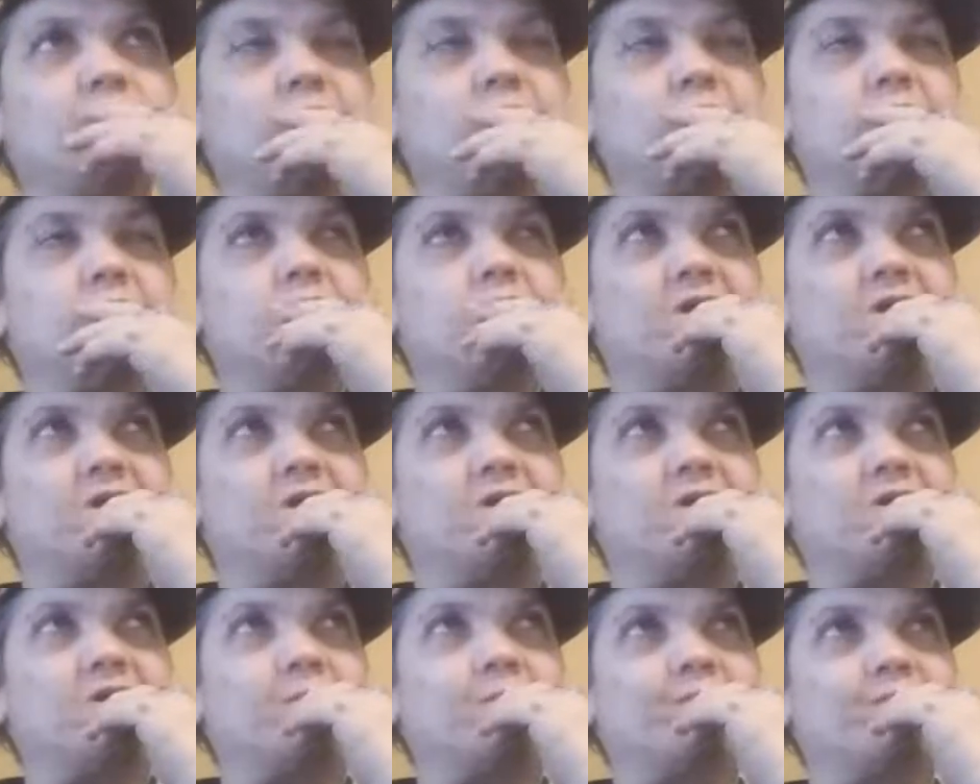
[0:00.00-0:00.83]
um,
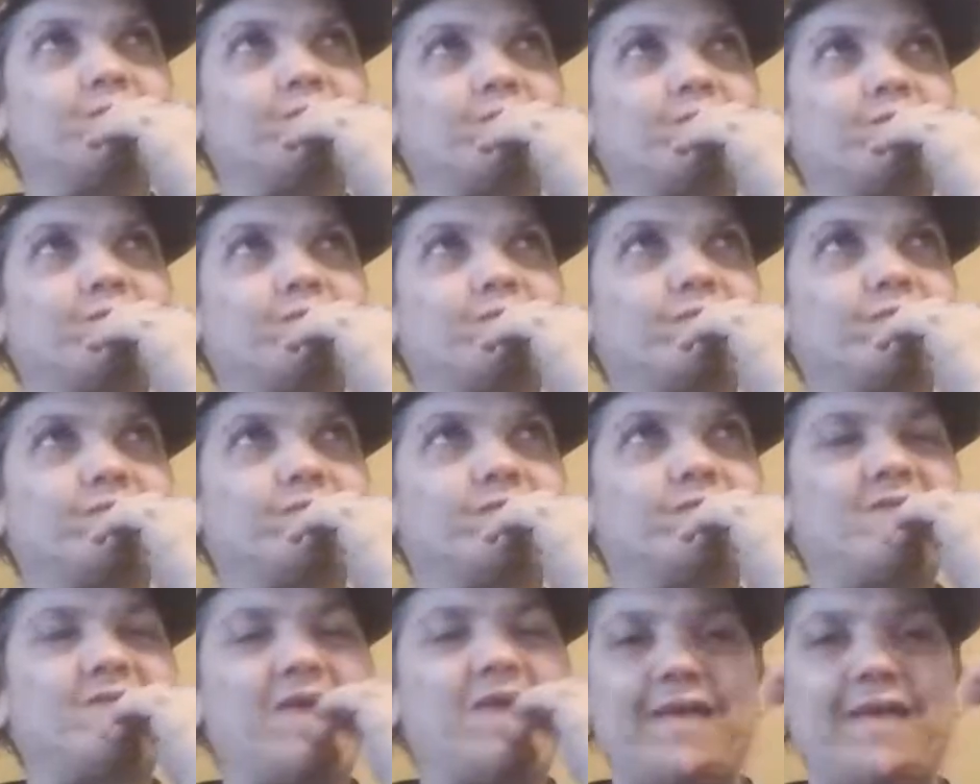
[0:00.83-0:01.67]

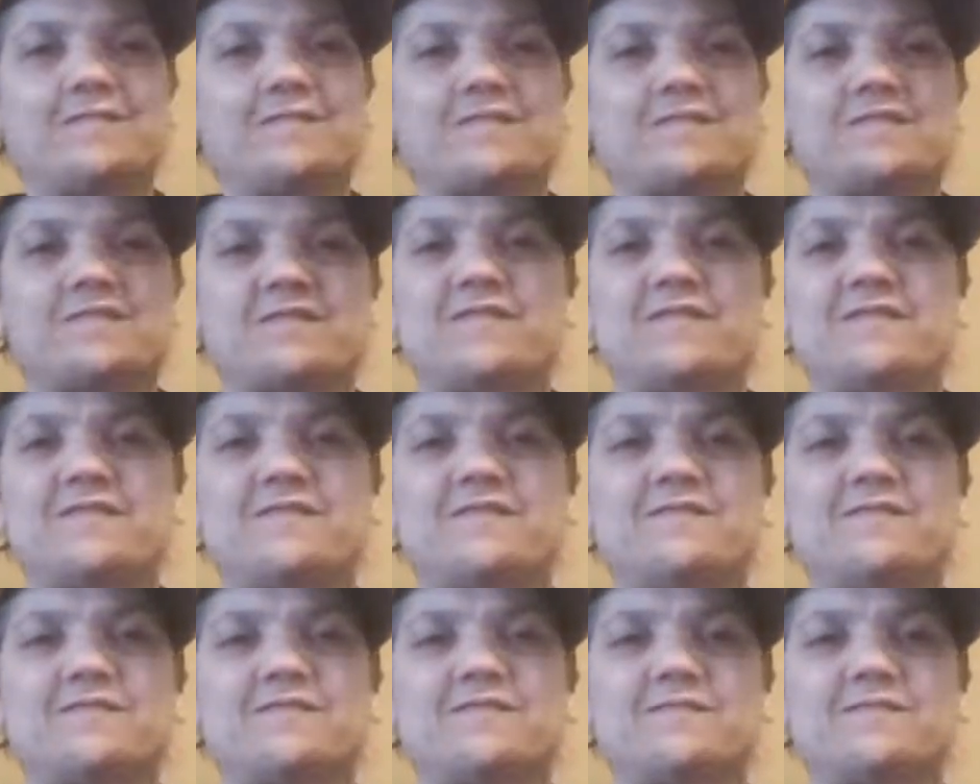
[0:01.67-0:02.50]
entities
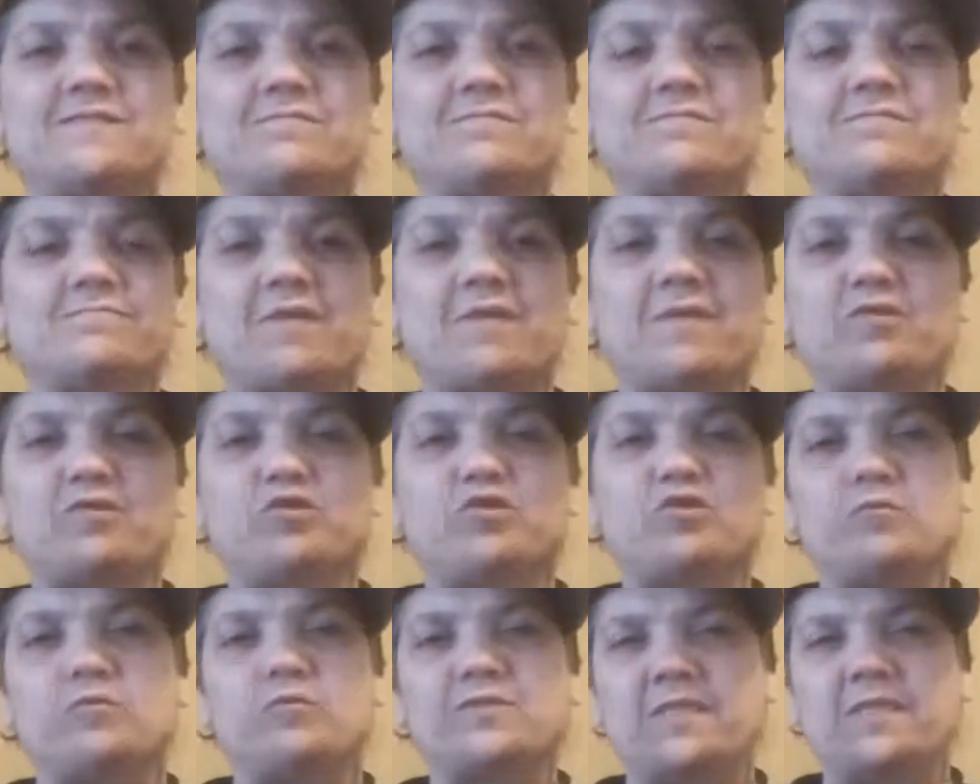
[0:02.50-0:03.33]
that you don't
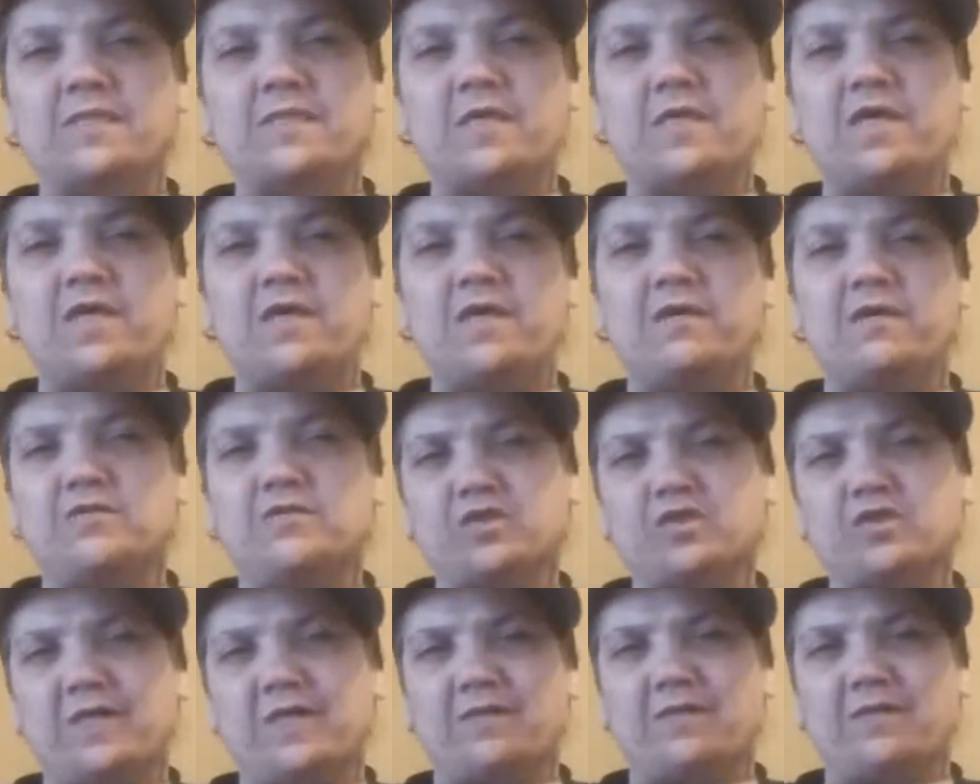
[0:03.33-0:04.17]
see and shit like
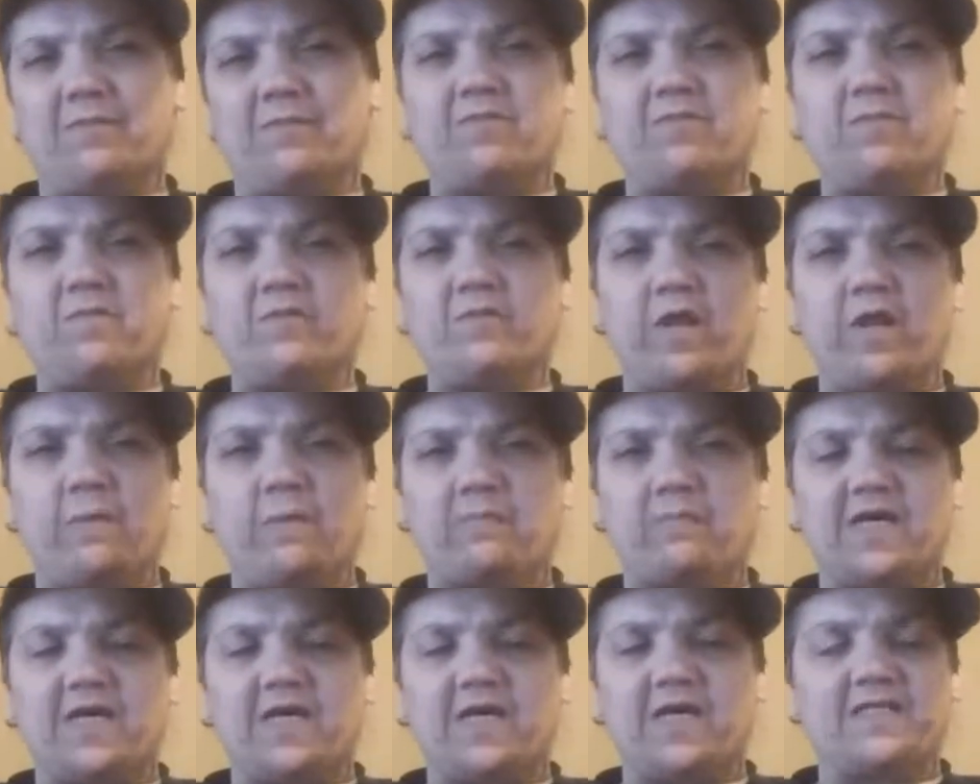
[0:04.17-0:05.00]
that, people getting
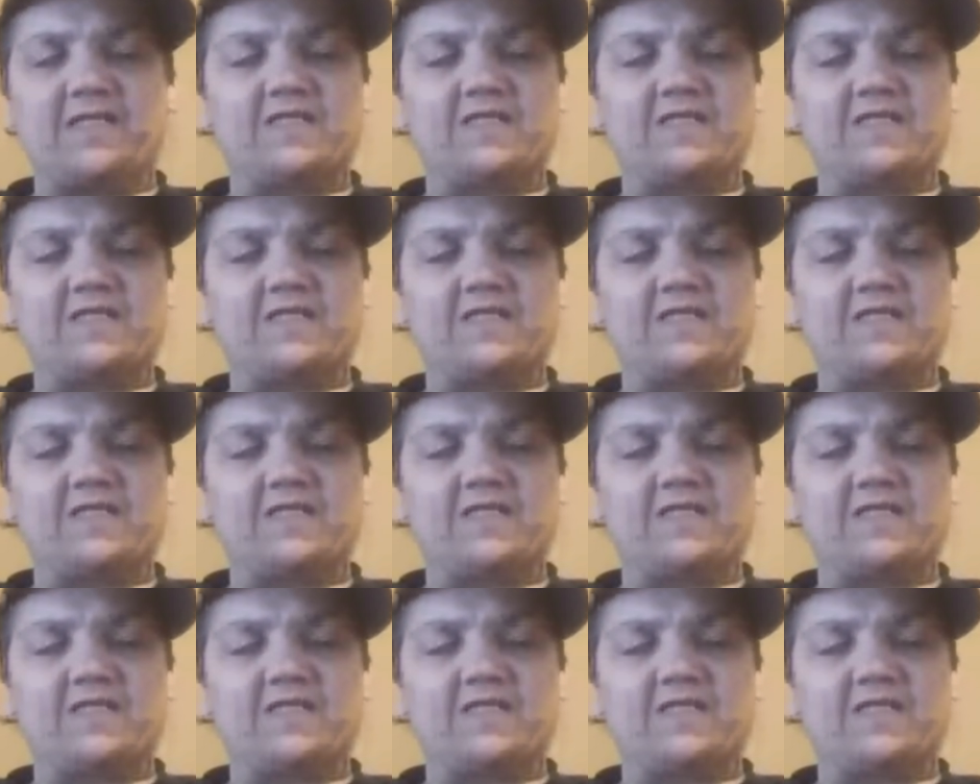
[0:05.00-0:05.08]
possessed.